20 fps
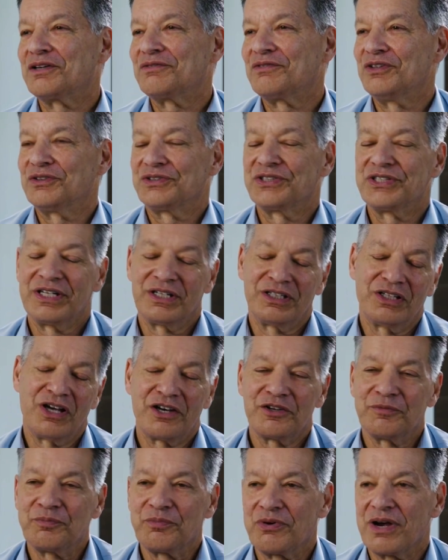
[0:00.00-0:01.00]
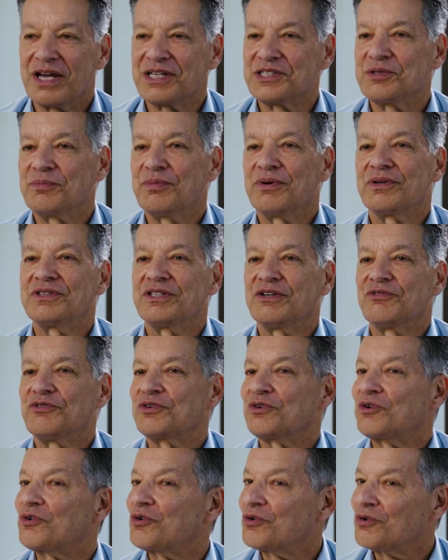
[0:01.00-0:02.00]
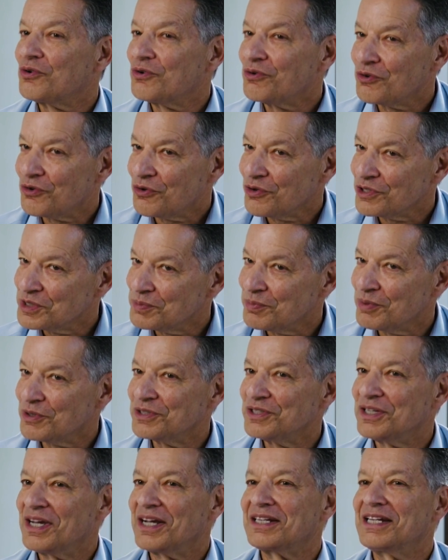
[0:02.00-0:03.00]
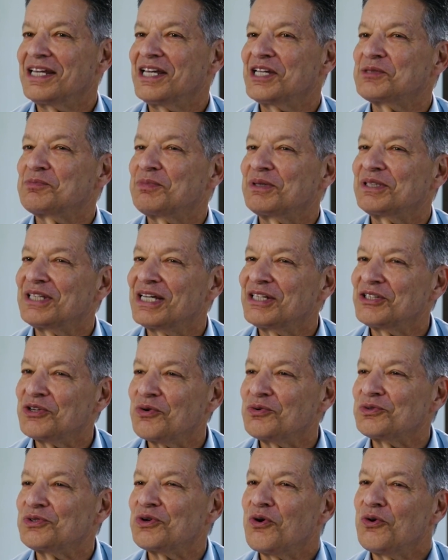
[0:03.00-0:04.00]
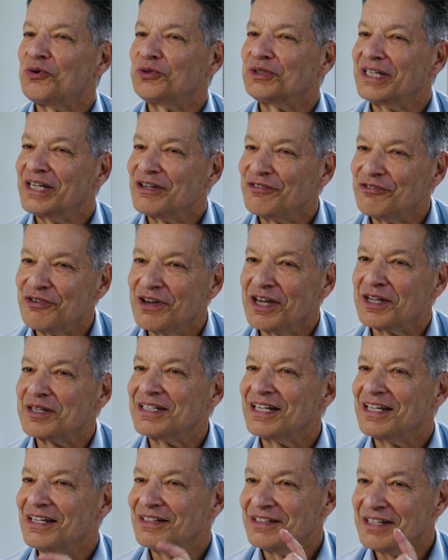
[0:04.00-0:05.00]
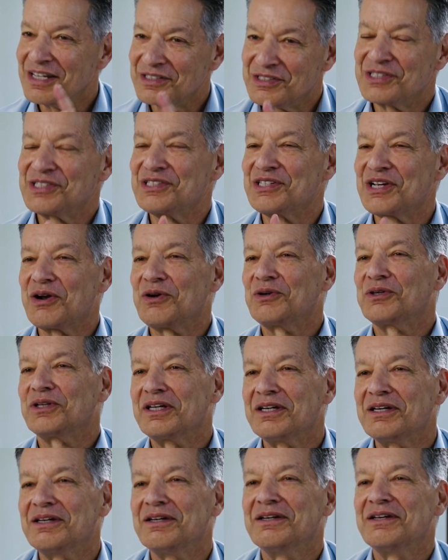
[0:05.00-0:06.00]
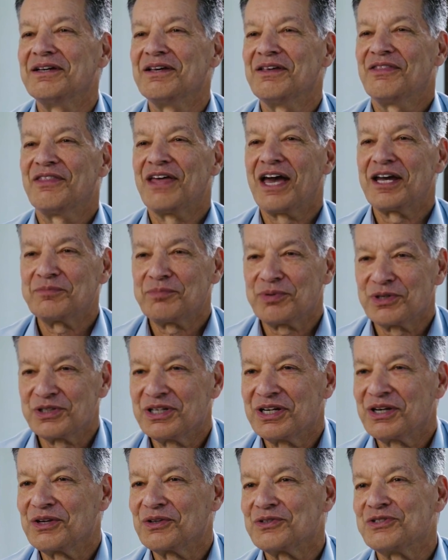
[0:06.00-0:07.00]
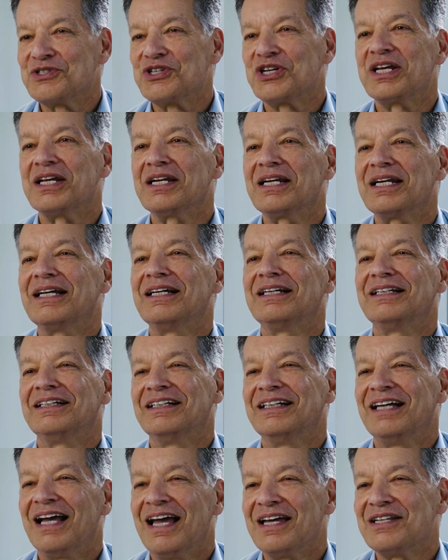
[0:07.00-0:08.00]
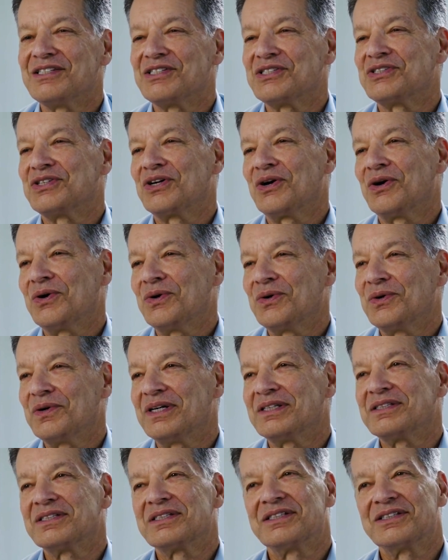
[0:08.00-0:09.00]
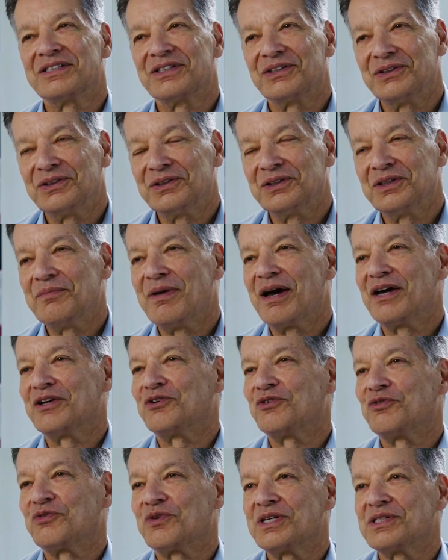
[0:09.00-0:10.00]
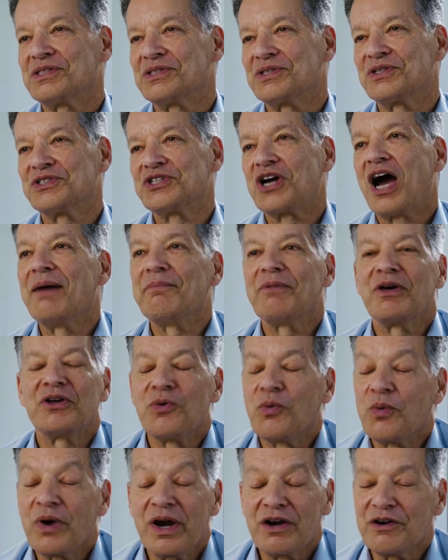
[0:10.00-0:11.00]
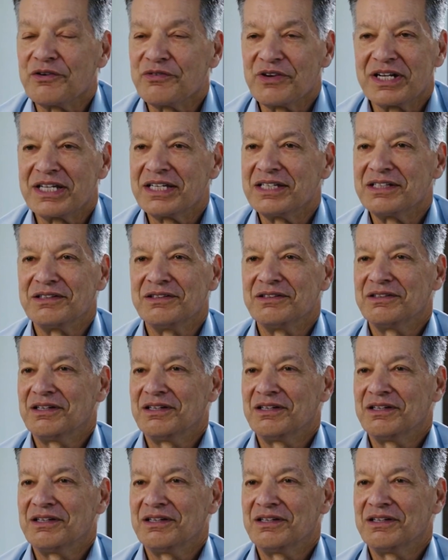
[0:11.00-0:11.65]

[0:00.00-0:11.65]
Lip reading: you'll see a lot of press about different CRISPR techniques, but they don't only affect necessarily that particular gene. And so it's still a matter of research. I'm not aware of any